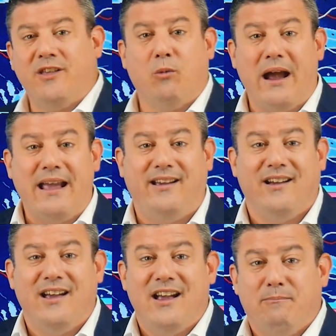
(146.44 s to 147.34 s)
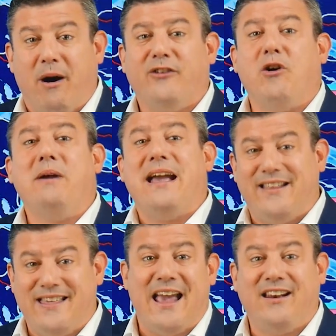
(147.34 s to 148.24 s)
in the week, by the time we get
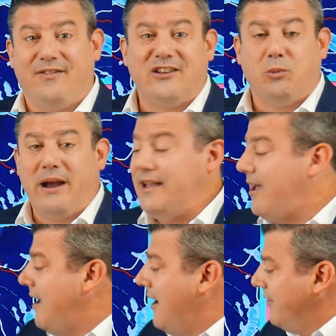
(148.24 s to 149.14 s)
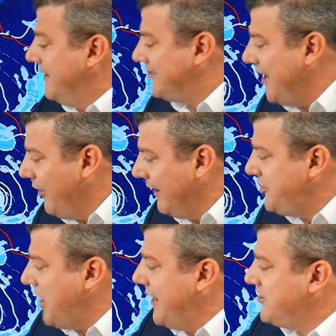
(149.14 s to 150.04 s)
to the end of this week, the southerly
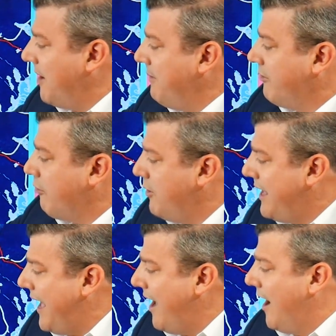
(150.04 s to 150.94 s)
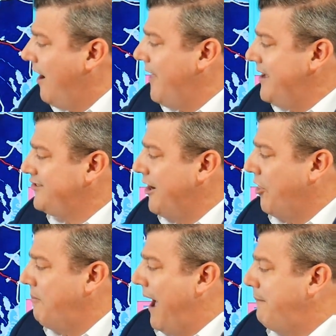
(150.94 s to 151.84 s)
change coming through here that you see
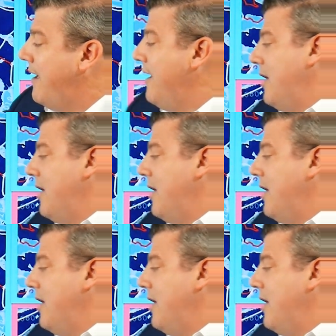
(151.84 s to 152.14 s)
on the map